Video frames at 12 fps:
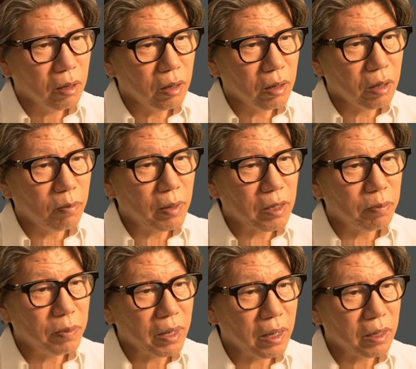There are
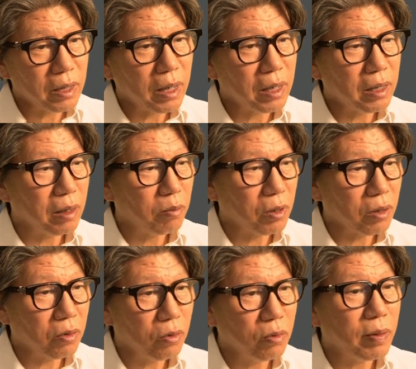patients in whom the
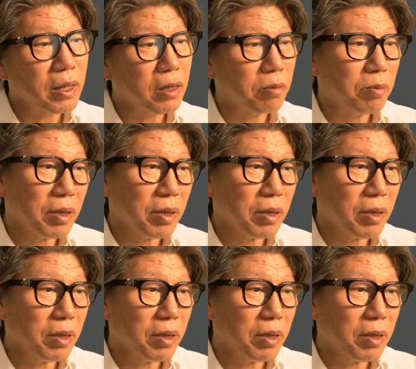anterior curve of Spee